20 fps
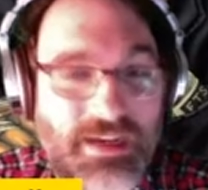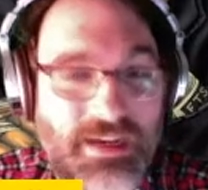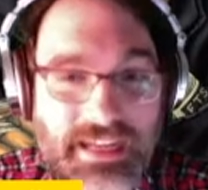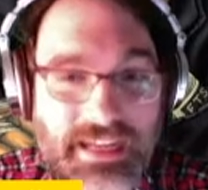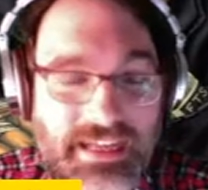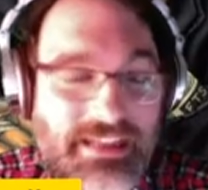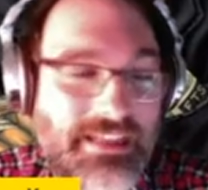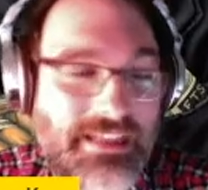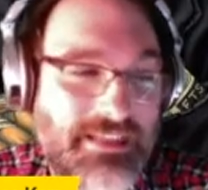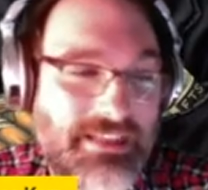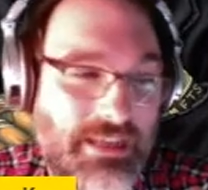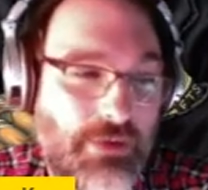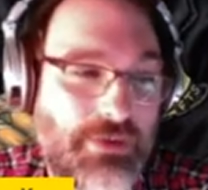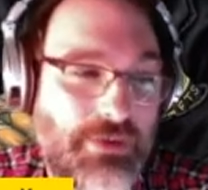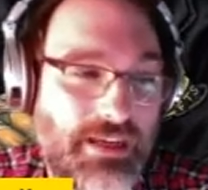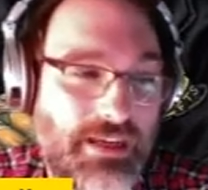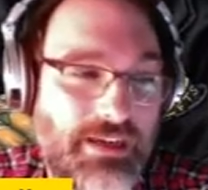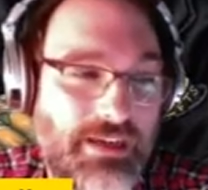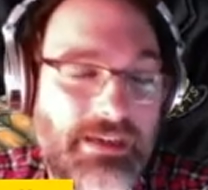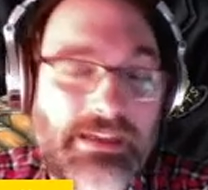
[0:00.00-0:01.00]
to get this out
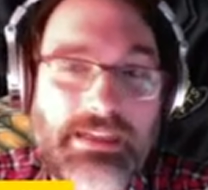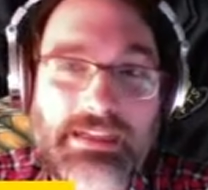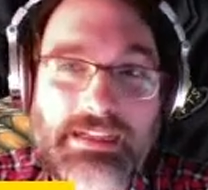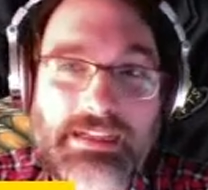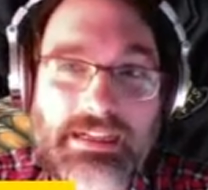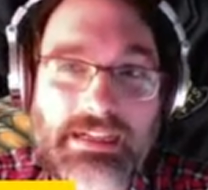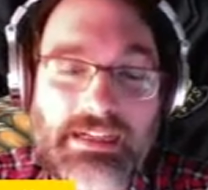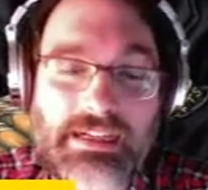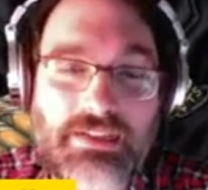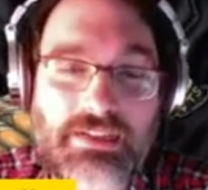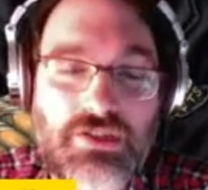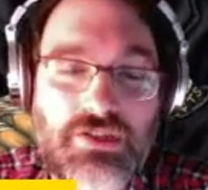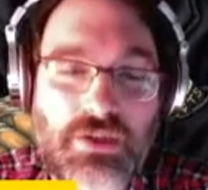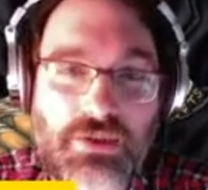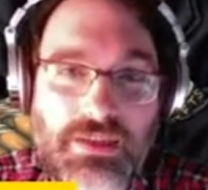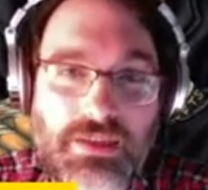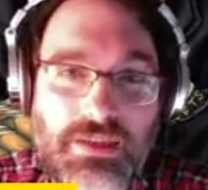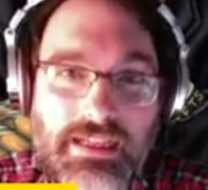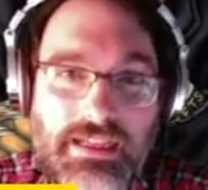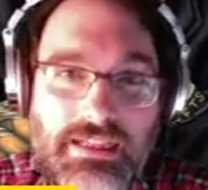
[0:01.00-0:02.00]
there uh, so
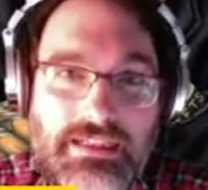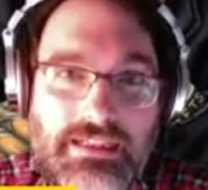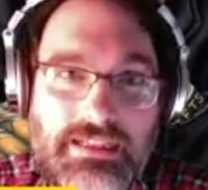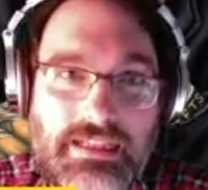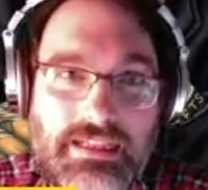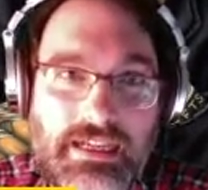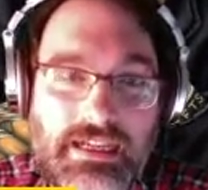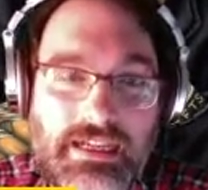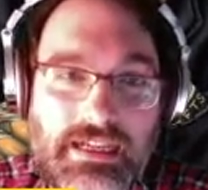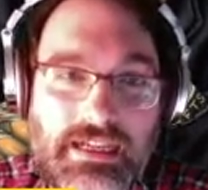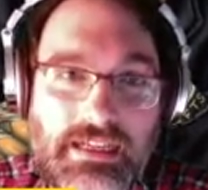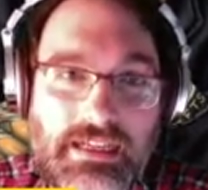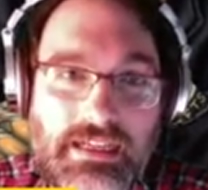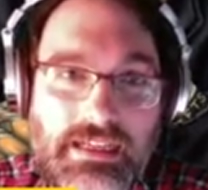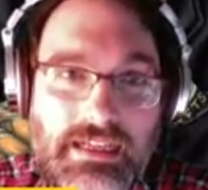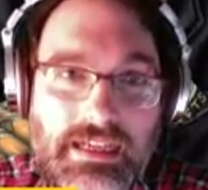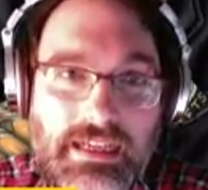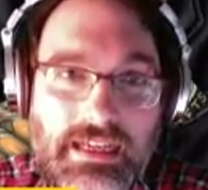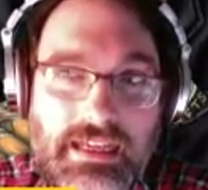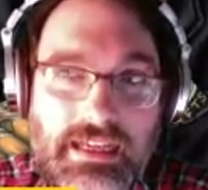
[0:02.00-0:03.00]
that it uh,
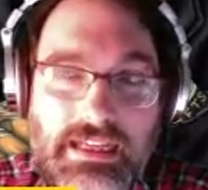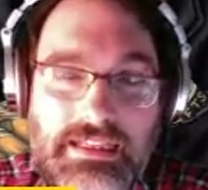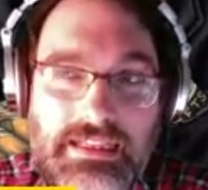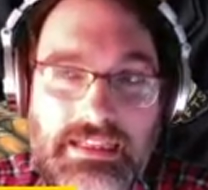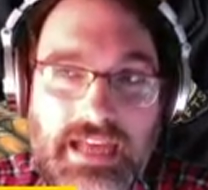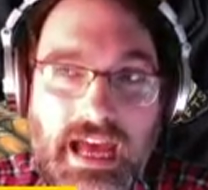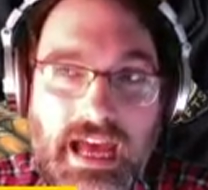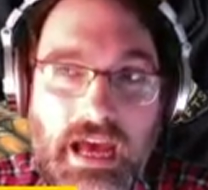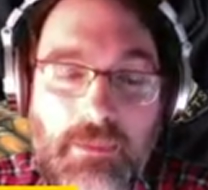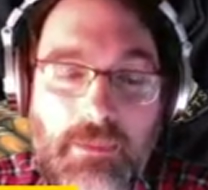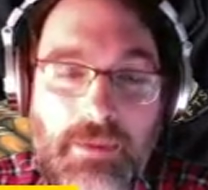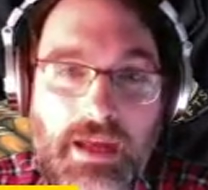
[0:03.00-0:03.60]
gets to happen.